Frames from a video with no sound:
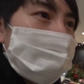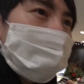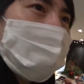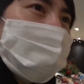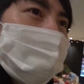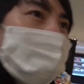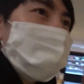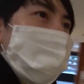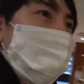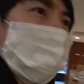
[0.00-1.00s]
They have like
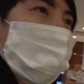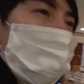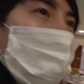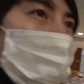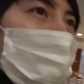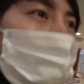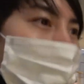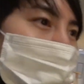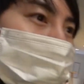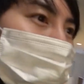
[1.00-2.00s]
a
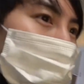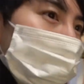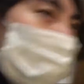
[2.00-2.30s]
wine served